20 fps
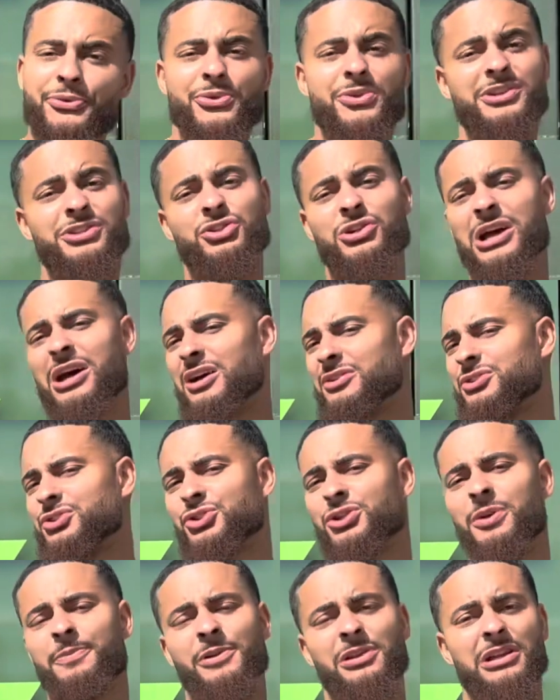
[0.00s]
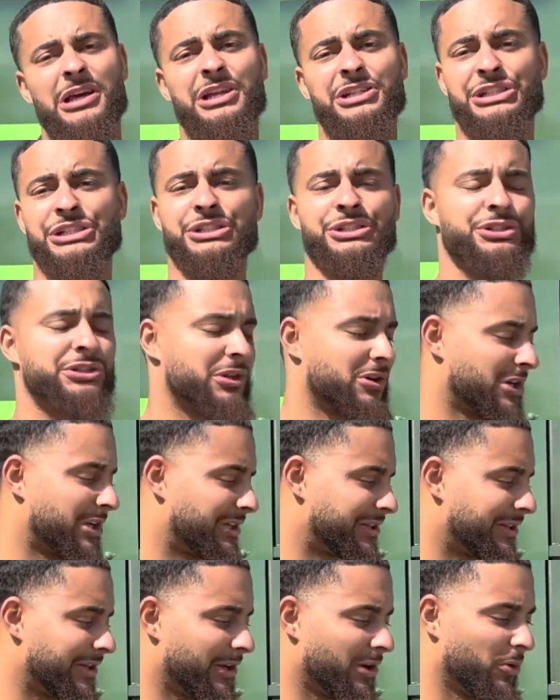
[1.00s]
these trials and tribulations. You're gonna
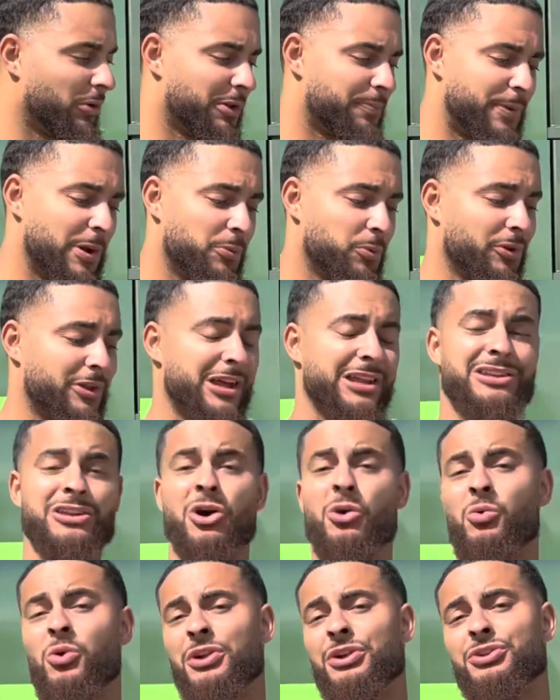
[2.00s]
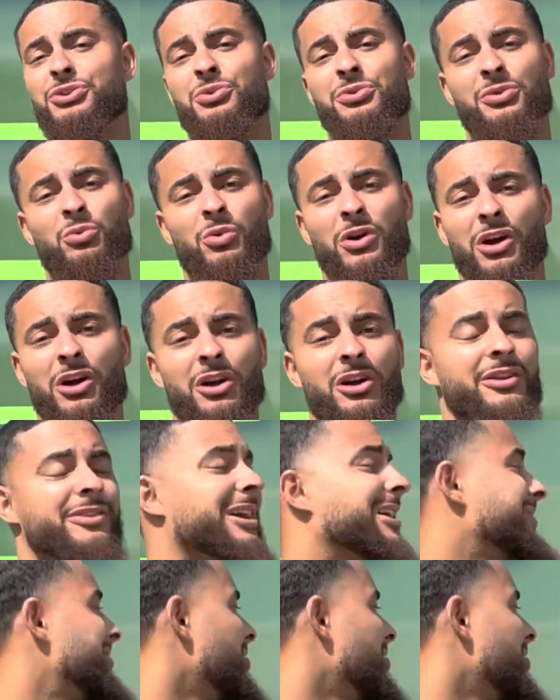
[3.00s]
deal with people that don't wanna do the work, that